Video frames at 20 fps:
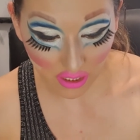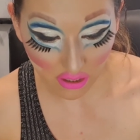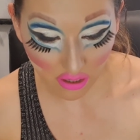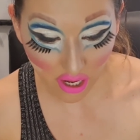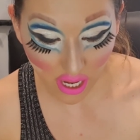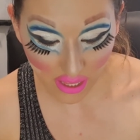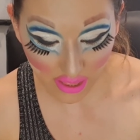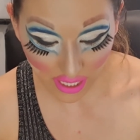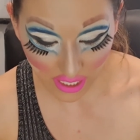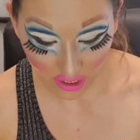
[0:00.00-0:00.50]

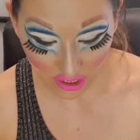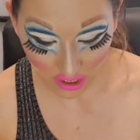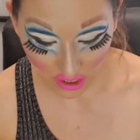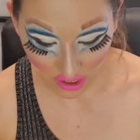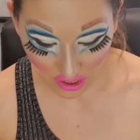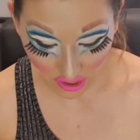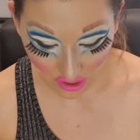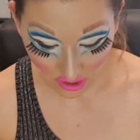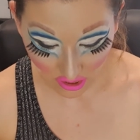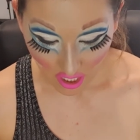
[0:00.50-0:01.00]

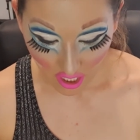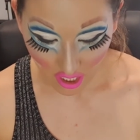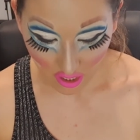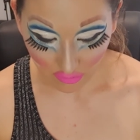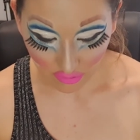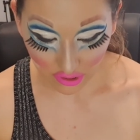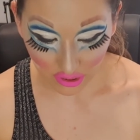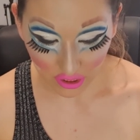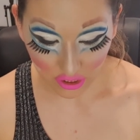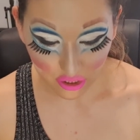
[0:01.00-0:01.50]
eyelashes. And
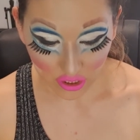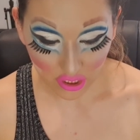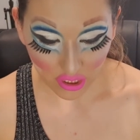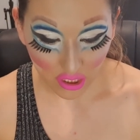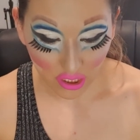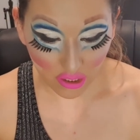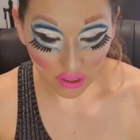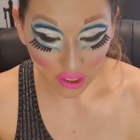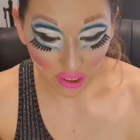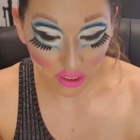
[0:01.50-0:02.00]
I'm
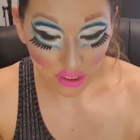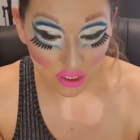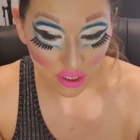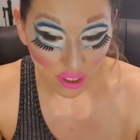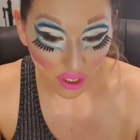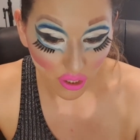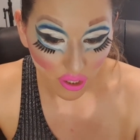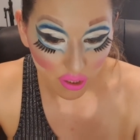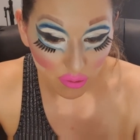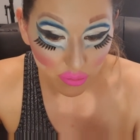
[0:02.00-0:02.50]
literally going to
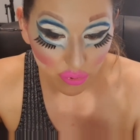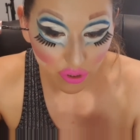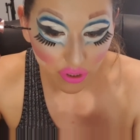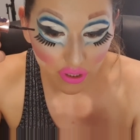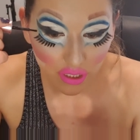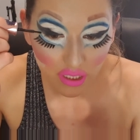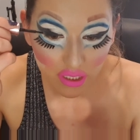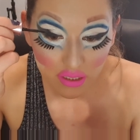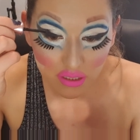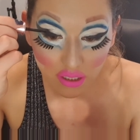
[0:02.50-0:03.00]
go and
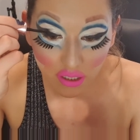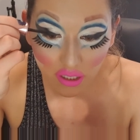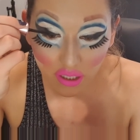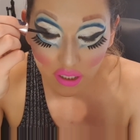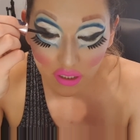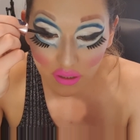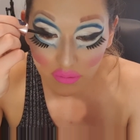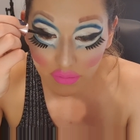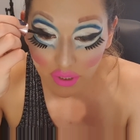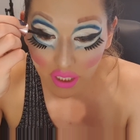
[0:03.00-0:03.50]
put this
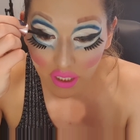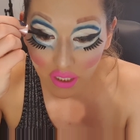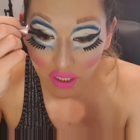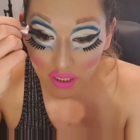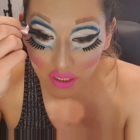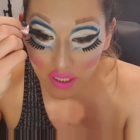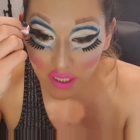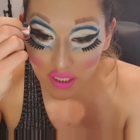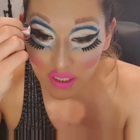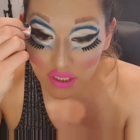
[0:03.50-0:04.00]
on my
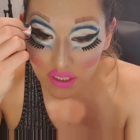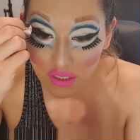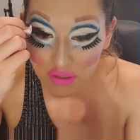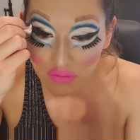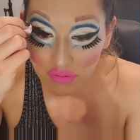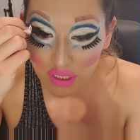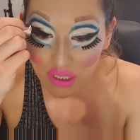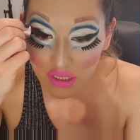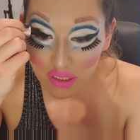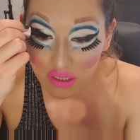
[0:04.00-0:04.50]
eyelash
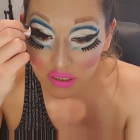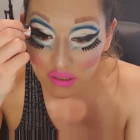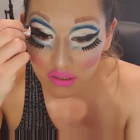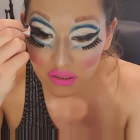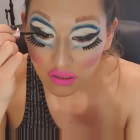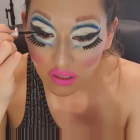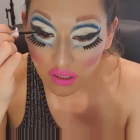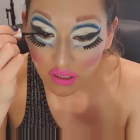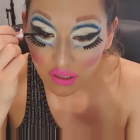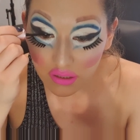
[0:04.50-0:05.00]

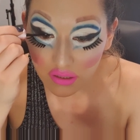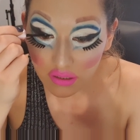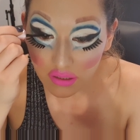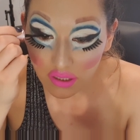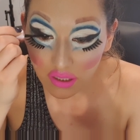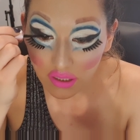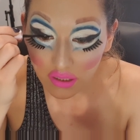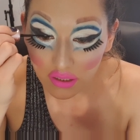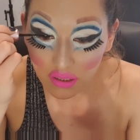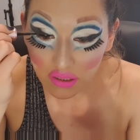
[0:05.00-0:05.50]
region like a
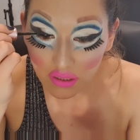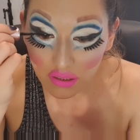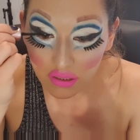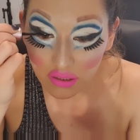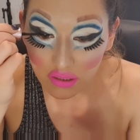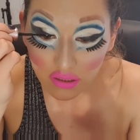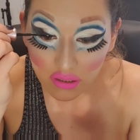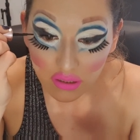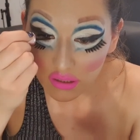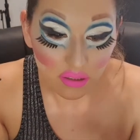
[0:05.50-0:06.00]

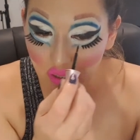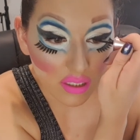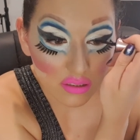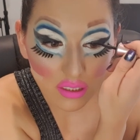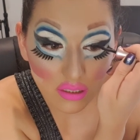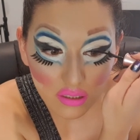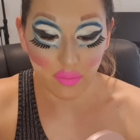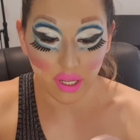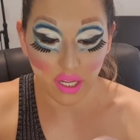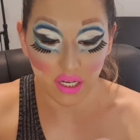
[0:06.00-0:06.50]
liner.
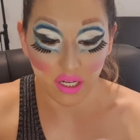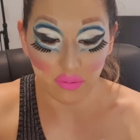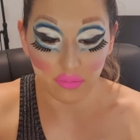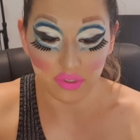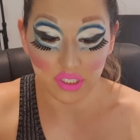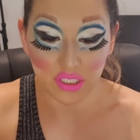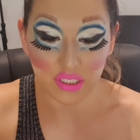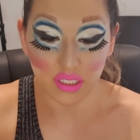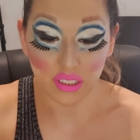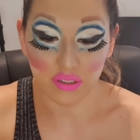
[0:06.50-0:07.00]
And I'm
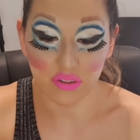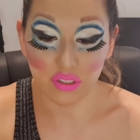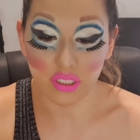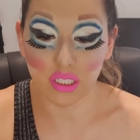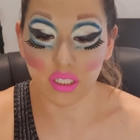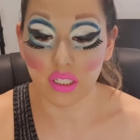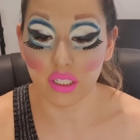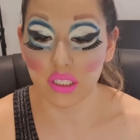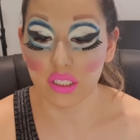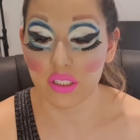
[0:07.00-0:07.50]
just literally
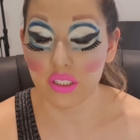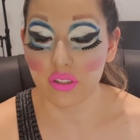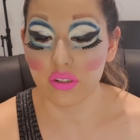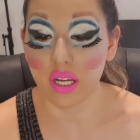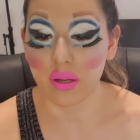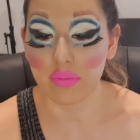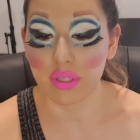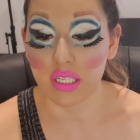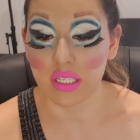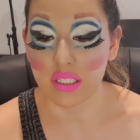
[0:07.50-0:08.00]
going to
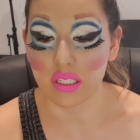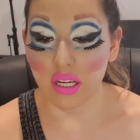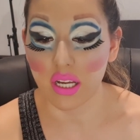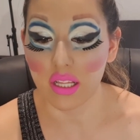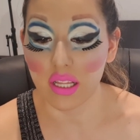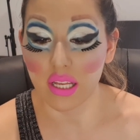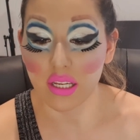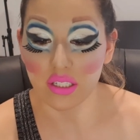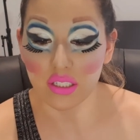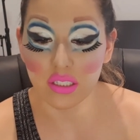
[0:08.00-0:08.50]
grab these
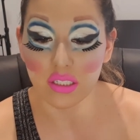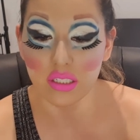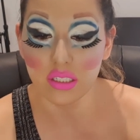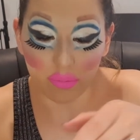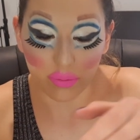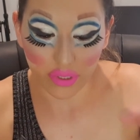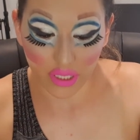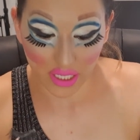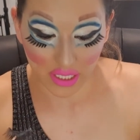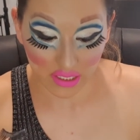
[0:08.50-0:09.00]

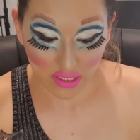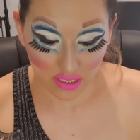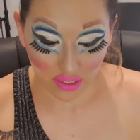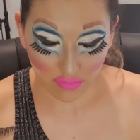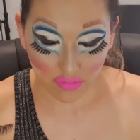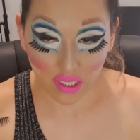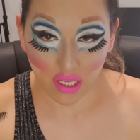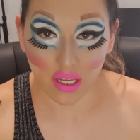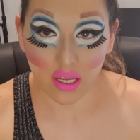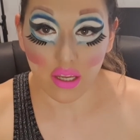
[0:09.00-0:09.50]
eyelashes, place
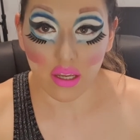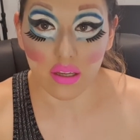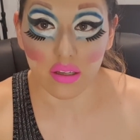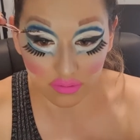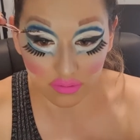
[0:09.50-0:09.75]
them there.